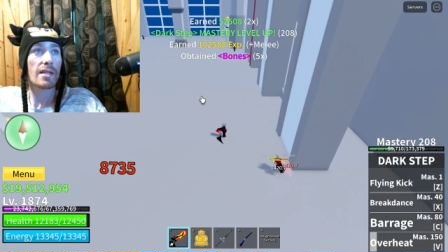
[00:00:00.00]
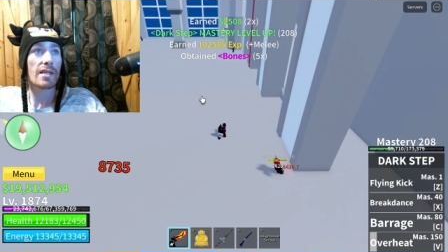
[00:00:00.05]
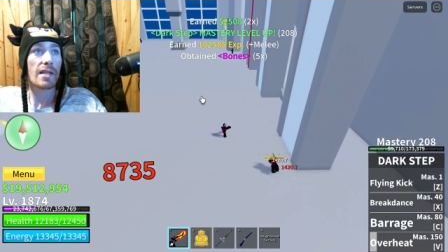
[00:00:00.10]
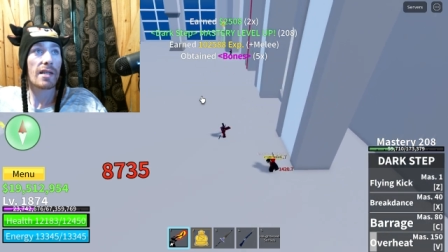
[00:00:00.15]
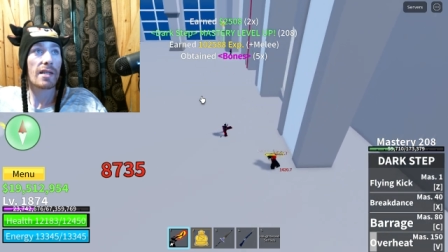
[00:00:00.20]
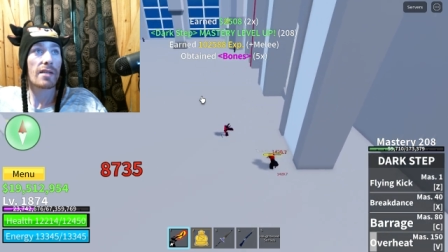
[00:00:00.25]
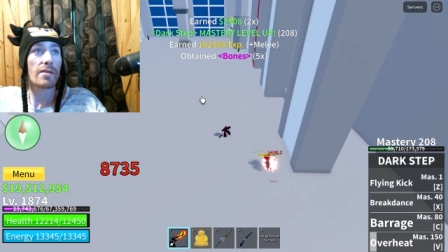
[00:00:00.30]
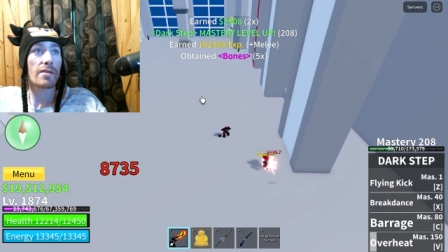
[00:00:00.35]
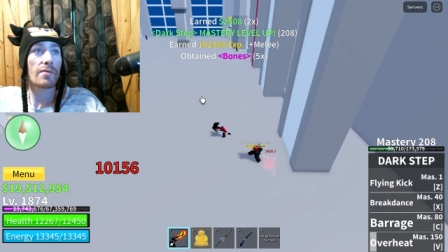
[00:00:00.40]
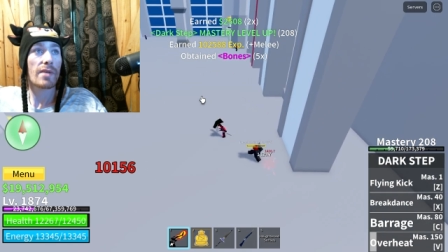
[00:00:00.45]
I
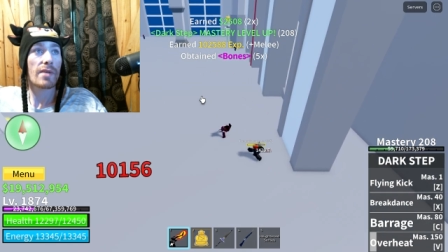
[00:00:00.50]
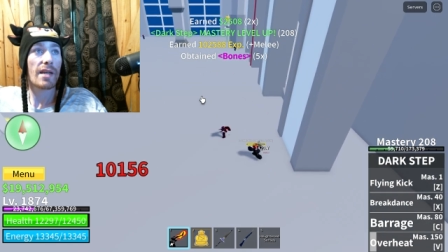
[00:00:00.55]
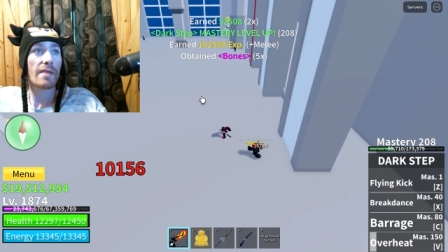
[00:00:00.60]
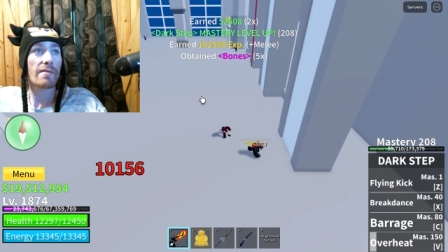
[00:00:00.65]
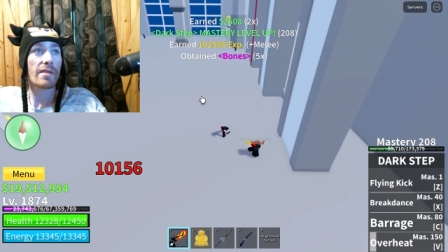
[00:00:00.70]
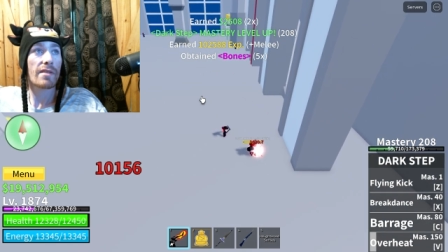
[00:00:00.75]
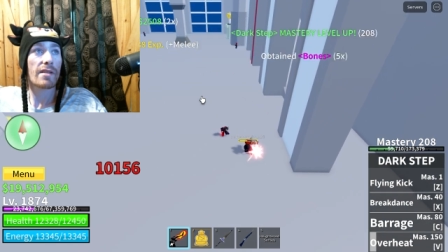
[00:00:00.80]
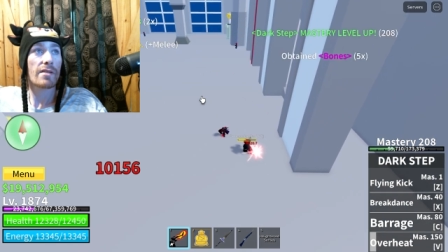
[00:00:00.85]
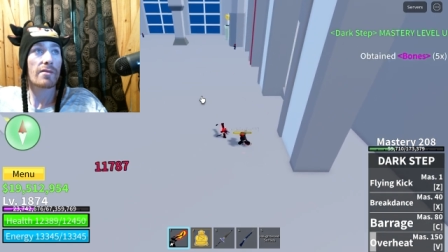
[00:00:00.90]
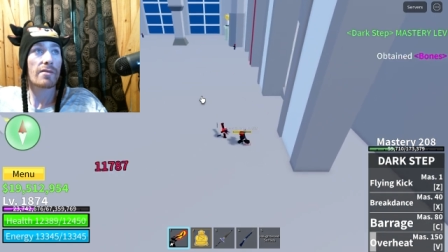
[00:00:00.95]
know we have
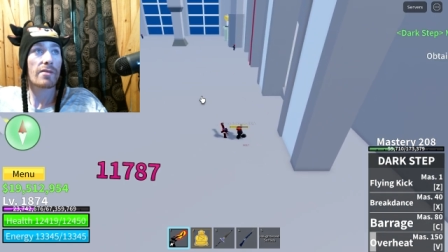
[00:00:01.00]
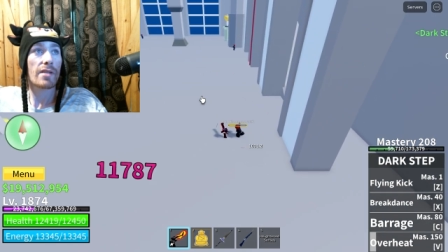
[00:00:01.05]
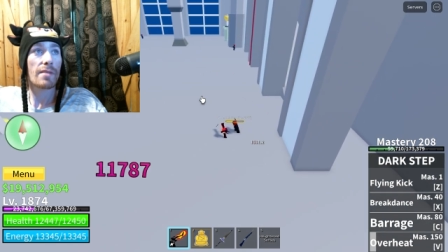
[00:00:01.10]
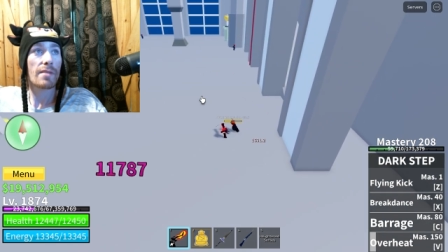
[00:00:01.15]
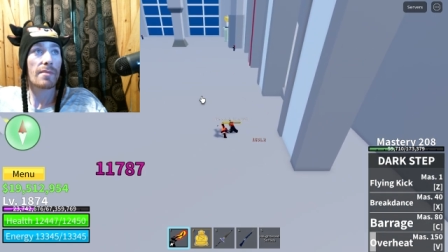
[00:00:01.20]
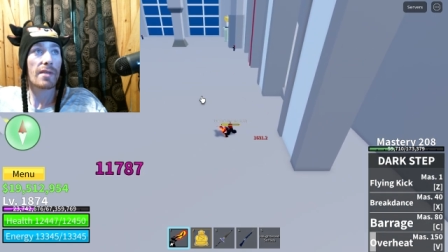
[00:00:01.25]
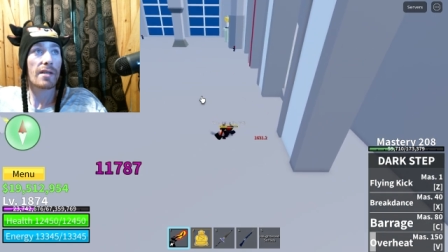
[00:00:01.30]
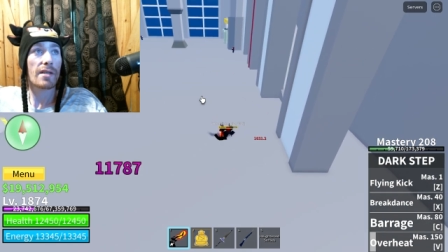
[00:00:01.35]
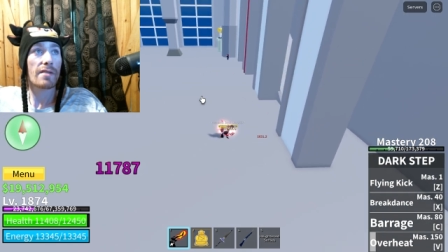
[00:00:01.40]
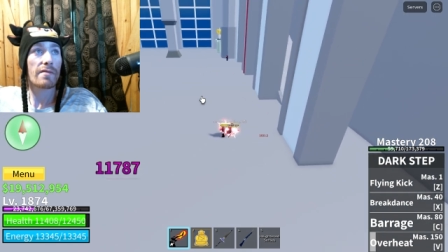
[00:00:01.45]
to do
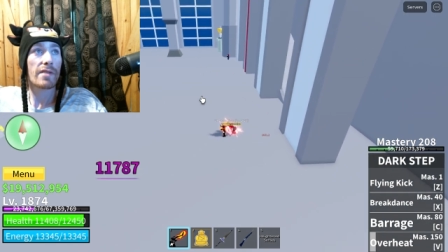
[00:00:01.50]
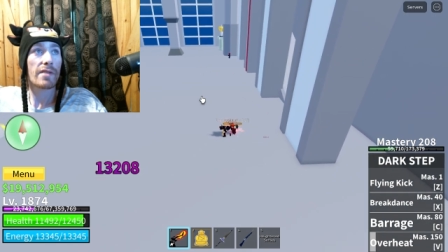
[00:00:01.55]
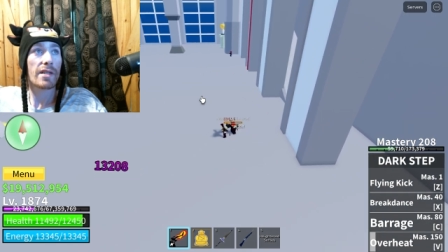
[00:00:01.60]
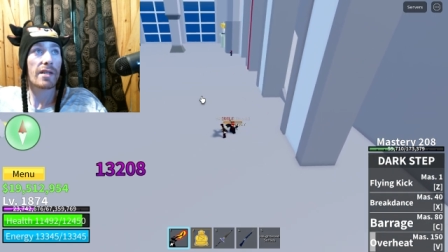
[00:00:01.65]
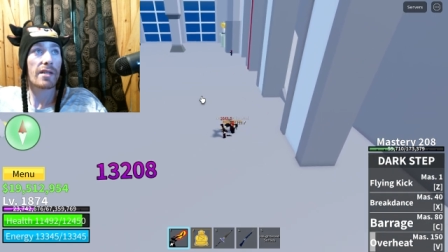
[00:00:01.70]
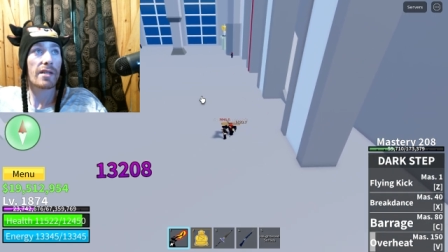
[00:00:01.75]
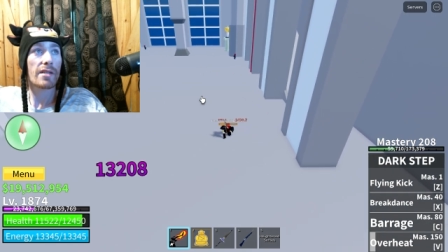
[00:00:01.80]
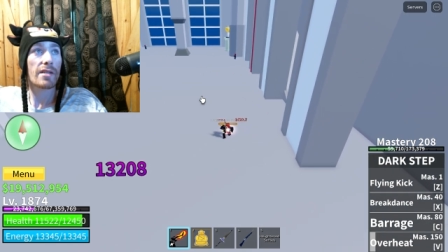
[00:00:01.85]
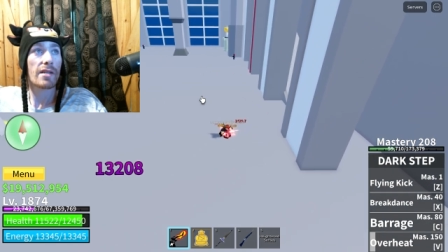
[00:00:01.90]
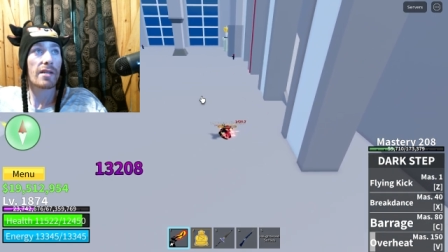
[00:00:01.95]
something over
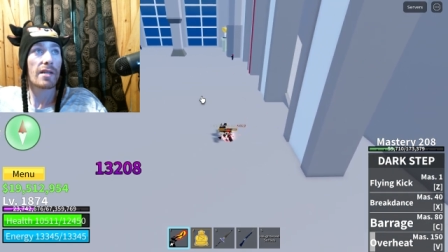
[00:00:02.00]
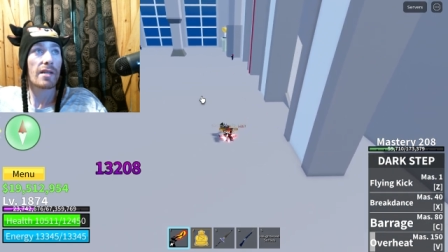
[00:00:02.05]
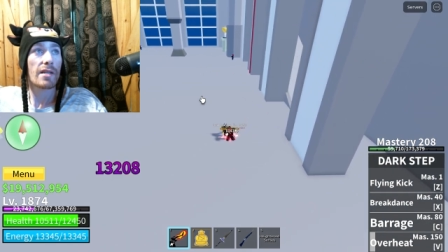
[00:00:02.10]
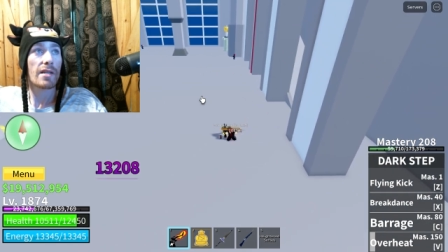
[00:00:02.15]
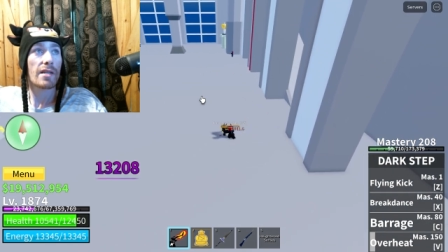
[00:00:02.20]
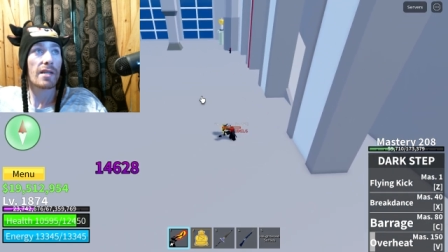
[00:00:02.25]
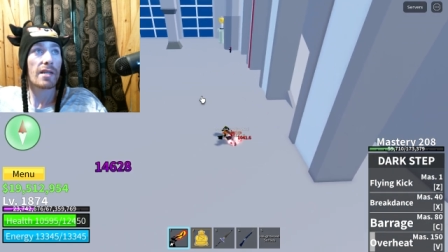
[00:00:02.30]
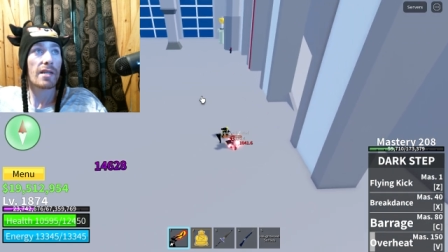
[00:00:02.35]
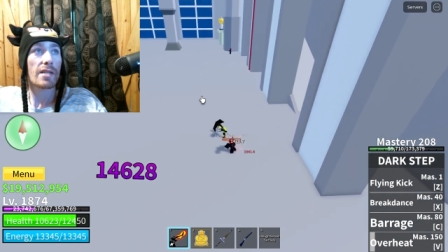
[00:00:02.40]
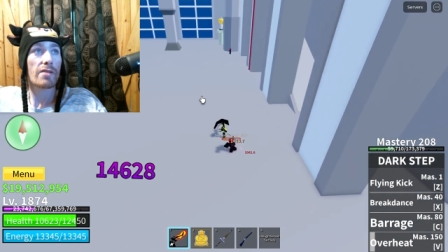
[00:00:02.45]
here
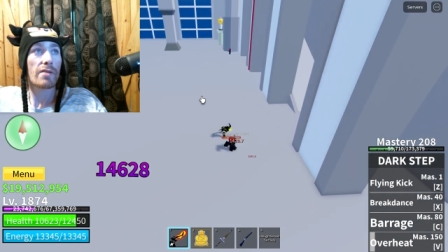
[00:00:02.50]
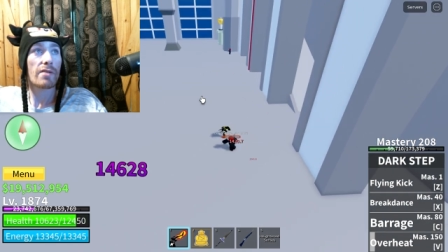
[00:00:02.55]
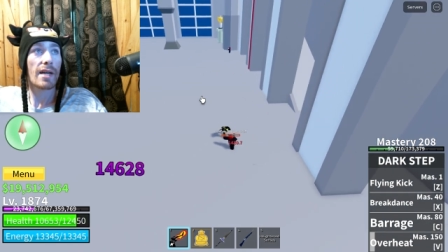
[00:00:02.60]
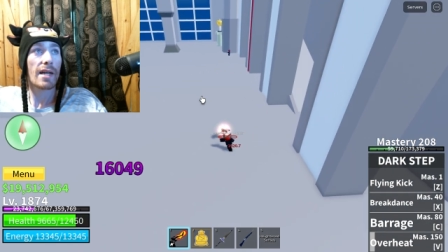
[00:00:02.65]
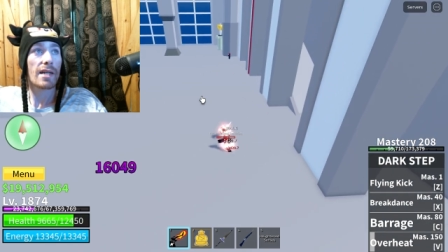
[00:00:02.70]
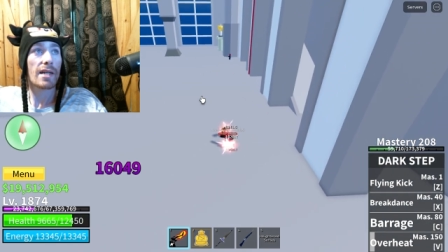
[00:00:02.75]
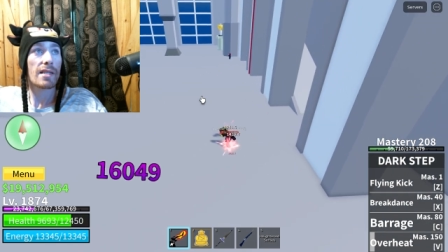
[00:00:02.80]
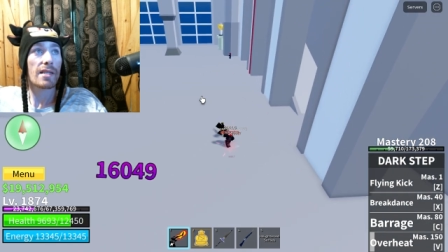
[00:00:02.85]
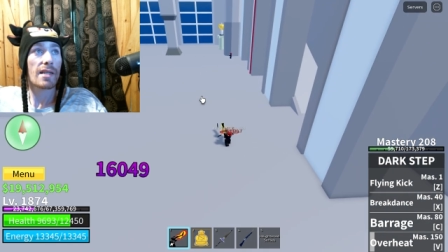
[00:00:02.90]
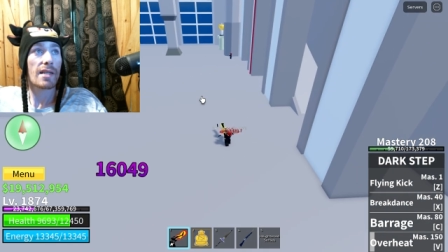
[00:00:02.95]
to get
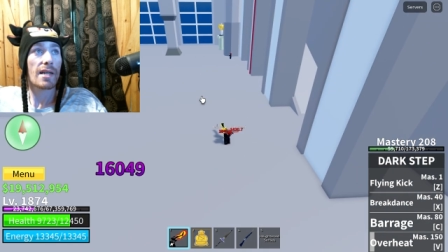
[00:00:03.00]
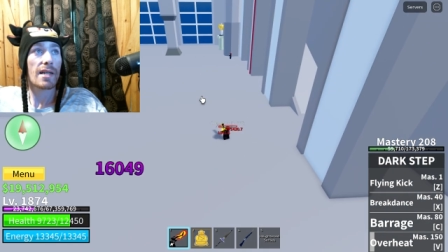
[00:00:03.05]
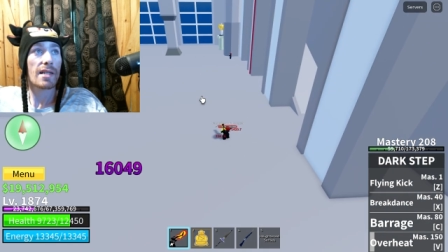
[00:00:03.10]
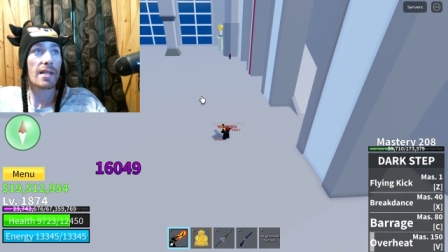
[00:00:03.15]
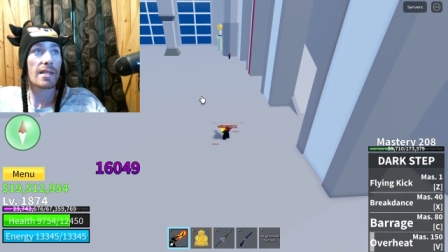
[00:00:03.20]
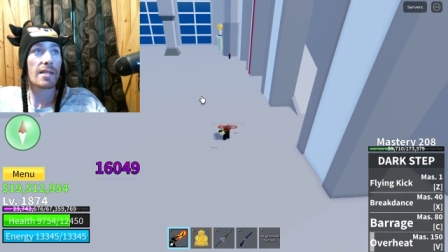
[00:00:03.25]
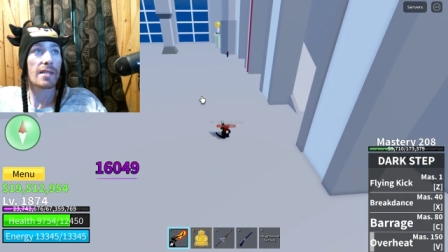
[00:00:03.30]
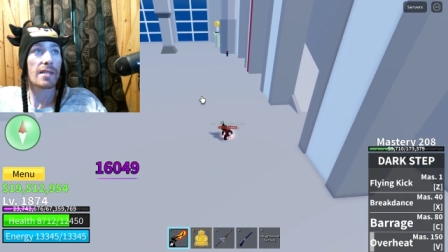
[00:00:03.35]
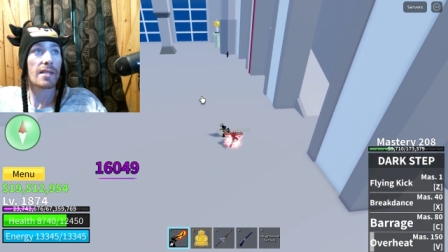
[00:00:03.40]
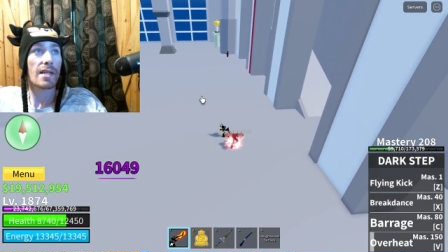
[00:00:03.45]
Dragon
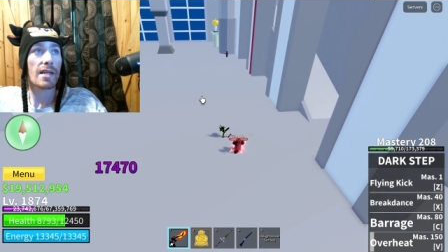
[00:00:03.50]
Talon,